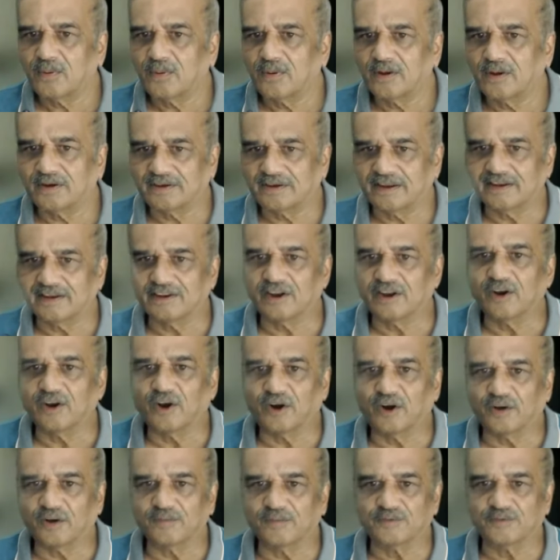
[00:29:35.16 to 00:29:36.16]
and there's a
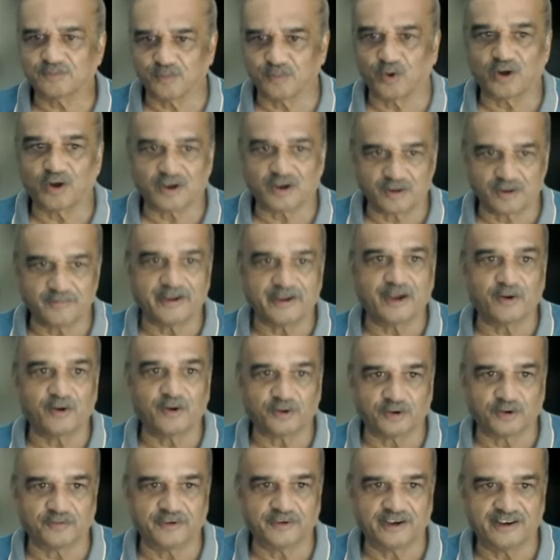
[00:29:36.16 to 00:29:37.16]
lot of smoke coming
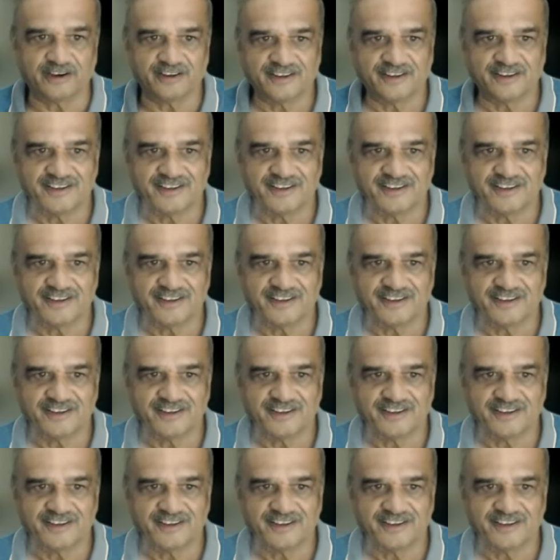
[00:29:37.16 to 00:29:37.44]
out of it.